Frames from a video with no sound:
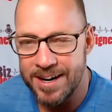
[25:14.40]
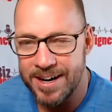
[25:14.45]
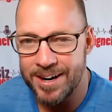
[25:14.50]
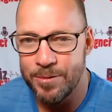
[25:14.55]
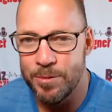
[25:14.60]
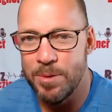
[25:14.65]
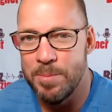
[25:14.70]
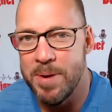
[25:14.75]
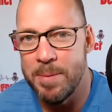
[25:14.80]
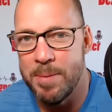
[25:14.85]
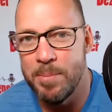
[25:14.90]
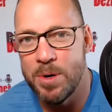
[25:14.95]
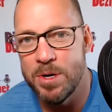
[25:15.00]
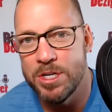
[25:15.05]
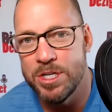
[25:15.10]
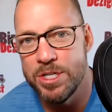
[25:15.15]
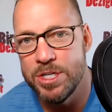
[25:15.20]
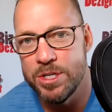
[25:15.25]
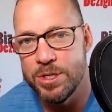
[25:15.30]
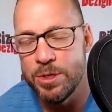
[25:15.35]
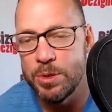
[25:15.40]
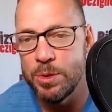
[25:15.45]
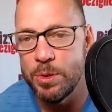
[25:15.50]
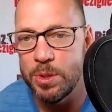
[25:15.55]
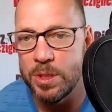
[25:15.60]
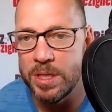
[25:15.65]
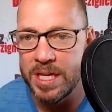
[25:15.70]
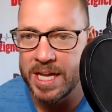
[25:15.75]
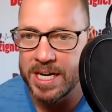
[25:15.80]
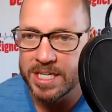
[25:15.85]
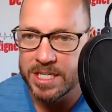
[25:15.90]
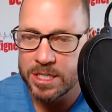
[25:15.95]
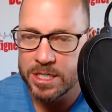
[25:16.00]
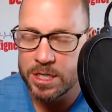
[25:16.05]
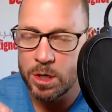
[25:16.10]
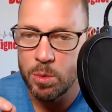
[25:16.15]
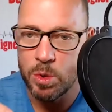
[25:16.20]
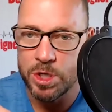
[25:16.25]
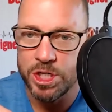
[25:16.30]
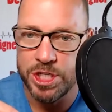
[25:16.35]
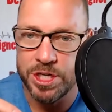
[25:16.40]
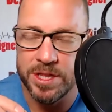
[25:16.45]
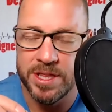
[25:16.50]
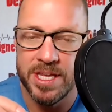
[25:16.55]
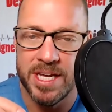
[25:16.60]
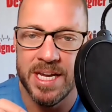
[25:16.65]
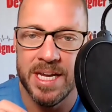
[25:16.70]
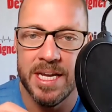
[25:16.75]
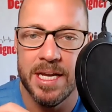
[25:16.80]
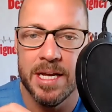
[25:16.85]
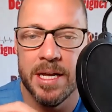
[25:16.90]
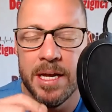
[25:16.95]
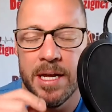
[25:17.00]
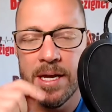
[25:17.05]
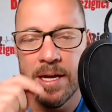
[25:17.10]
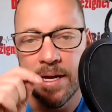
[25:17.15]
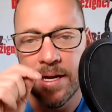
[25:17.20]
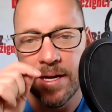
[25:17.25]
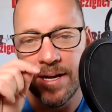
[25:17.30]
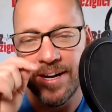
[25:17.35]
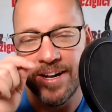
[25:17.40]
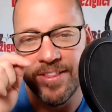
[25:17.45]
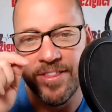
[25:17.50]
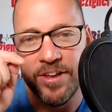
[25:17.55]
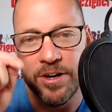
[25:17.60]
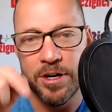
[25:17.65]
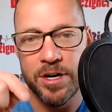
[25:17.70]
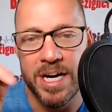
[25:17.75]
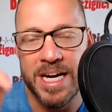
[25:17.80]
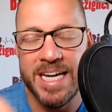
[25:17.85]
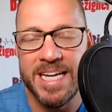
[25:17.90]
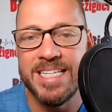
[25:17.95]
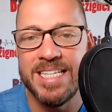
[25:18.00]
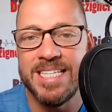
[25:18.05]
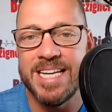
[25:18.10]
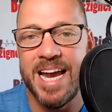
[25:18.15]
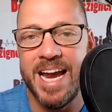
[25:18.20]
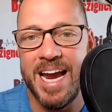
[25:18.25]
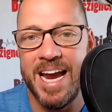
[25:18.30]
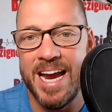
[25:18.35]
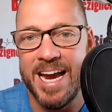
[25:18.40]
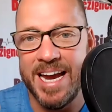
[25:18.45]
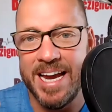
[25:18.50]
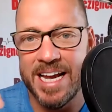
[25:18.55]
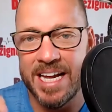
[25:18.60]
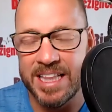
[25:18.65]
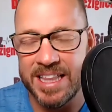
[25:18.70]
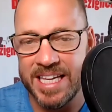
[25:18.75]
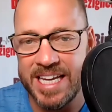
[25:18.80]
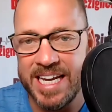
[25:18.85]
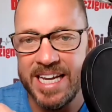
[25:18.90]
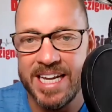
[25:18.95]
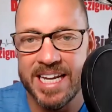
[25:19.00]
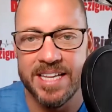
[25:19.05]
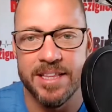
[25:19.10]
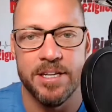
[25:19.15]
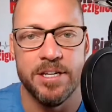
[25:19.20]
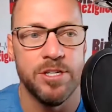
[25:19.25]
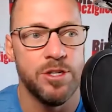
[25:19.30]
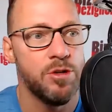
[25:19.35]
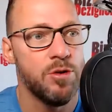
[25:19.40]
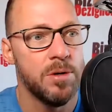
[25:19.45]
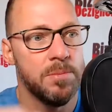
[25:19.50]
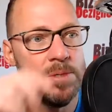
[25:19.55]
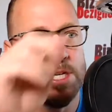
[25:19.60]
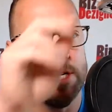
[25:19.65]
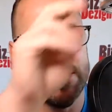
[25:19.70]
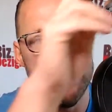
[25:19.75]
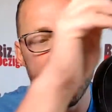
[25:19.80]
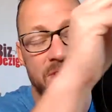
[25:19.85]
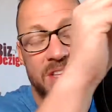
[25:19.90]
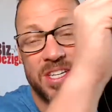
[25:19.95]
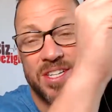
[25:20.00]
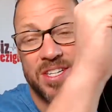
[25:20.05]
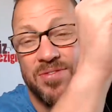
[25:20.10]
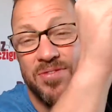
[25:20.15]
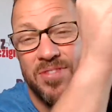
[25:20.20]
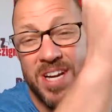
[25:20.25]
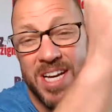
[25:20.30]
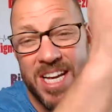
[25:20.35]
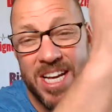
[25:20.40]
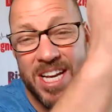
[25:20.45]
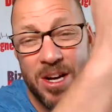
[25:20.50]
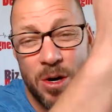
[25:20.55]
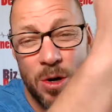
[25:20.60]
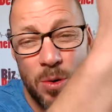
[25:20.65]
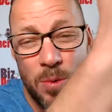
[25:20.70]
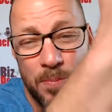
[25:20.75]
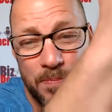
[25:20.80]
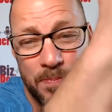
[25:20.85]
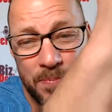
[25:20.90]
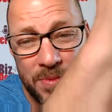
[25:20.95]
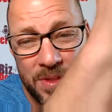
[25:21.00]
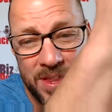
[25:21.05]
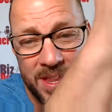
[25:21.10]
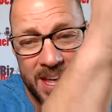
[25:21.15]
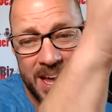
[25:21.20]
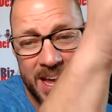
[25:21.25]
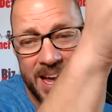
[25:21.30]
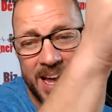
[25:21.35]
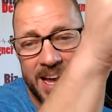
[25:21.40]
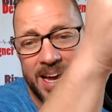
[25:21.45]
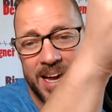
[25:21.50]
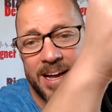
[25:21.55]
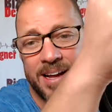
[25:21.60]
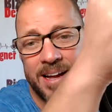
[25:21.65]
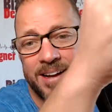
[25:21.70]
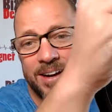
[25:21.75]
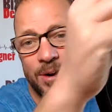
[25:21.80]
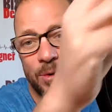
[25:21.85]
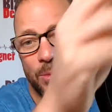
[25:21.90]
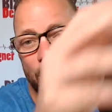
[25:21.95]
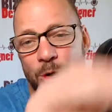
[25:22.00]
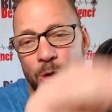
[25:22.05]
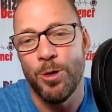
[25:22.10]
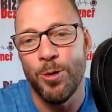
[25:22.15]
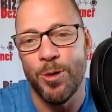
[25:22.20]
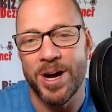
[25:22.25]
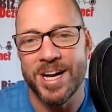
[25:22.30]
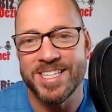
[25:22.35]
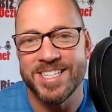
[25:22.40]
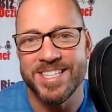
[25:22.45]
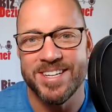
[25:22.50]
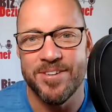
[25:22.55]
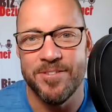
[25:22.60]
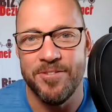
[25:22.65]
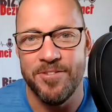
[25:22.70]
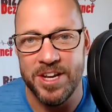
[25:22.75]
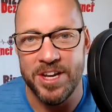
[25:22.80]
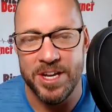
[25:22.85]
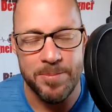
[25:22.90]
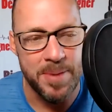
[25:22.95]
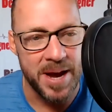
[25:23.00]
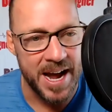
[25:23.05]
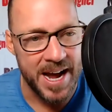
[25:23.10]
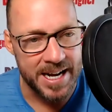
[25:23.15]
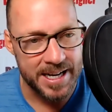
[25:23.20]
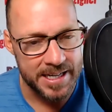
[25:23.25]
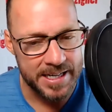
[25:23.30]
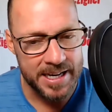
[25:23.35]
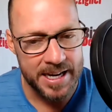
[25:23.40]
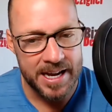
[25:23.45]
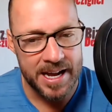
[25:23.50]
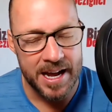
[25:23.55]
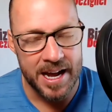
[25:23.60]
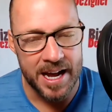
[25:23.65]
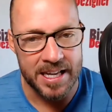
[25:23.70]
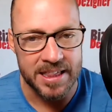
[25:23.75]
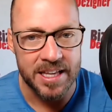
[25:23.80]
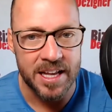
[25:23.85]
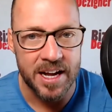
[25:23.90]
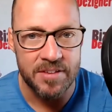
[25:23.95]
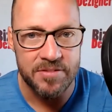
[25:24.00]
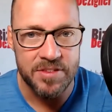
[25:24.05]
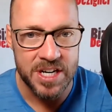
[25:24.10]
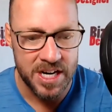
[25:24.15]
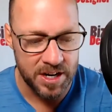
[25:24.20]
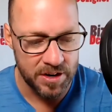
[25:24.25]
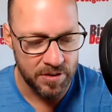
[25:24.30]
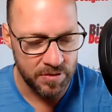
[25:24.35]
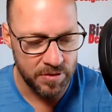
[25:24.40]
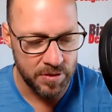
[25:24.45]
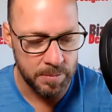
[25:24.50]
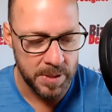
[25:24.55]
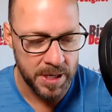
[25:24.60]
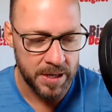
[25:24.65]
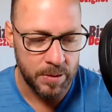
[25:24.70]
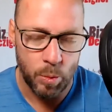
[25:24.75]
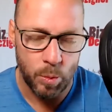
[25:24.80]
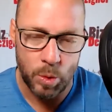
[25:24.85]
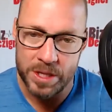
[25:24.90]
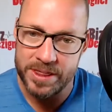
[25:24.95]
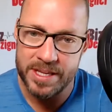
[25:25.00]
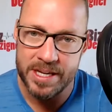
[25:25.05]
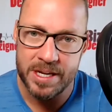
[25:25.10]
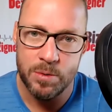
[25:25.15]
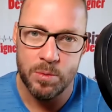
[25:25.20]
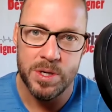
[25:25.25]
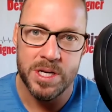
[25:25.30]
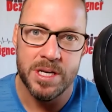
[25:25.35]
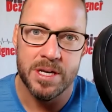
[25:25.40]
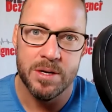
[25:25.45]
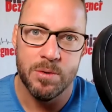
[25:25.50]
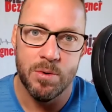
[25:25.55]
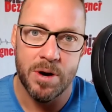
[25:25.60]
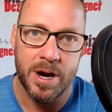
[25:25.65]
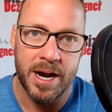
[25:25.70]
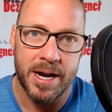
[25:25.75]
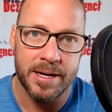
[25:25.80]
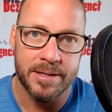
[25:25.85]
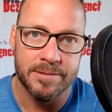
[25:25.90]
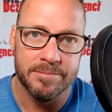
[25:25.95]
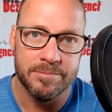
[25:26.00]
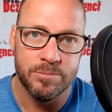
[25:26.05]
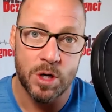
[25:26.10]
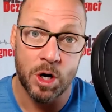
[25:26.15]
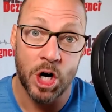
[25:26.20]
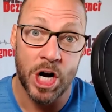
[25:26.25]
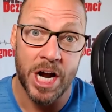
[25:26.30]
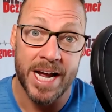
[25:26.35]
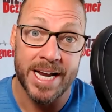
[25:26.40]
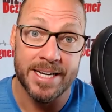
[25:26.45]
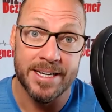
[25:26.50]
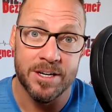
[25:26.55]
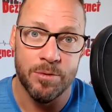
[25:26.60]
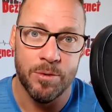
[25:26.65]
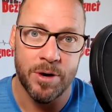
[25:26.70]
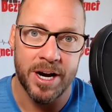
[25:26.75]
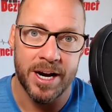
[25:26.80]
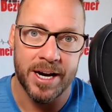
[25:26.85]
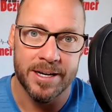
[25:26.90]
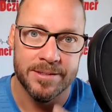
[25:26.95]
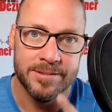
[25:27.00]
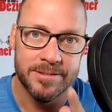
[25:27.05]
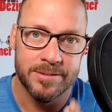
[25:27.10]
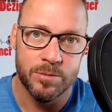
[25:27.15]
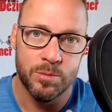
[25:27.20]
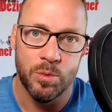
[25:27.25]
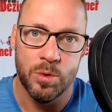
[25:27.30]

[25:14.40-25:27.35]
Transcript: Remember to let us know what you think. There is a link in the description of this video that requests feedback. I'd love to hear from you. One thing we did right, or I did right,